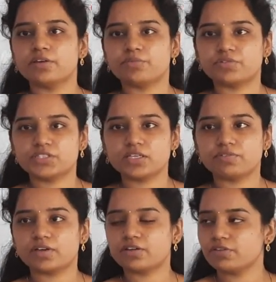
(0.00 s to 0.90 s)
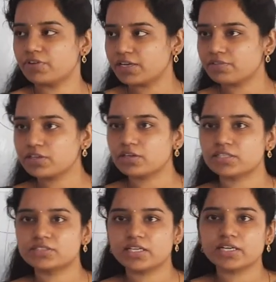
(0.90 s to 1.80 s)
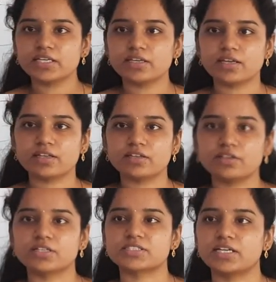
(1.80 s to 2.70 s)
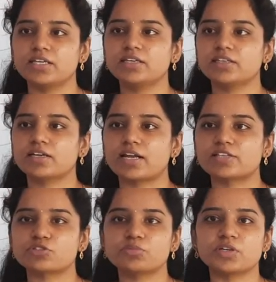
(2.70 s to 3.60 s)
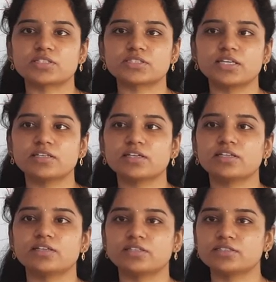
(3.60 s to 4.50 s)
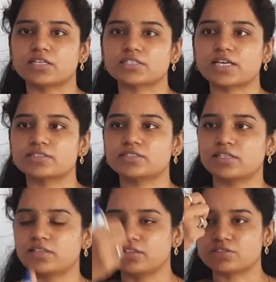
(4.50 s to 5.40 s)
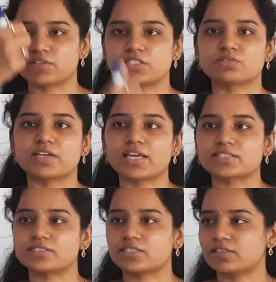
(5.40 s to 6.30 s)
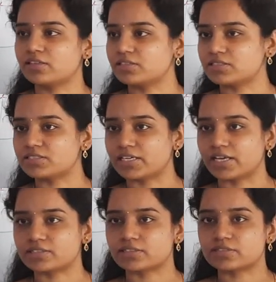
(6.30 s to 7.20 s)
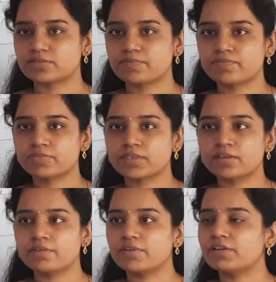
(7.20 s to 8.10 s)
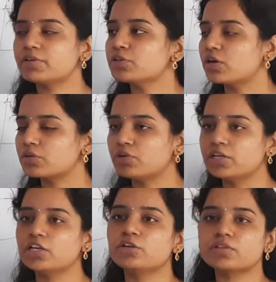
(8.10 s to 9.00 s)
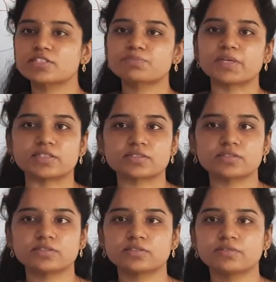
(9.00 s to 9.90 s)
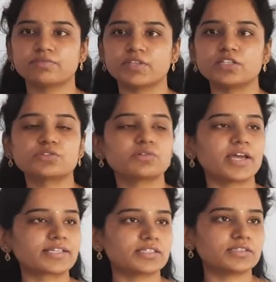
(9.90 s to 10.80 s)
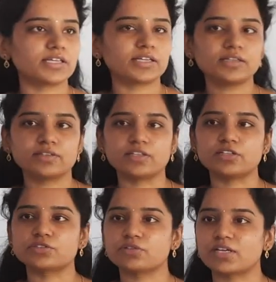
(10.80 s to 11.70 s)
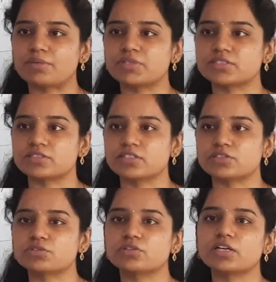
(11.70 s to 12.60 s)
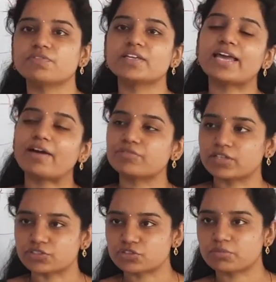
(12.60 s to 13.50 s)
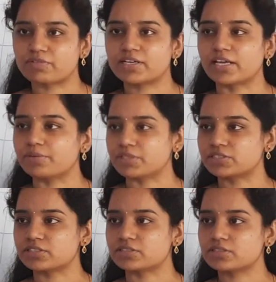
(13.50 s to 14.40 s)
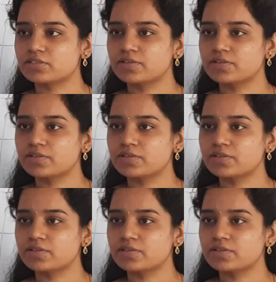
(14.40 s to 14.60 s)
see, whenever you are there here and then you are studying in the classroom, you are saying that it is x axis and then this one is y axis and then this is z axis. Whenever you are going into the space, there is no axis there, there is no dimension there, so that we have to assume our dimensions.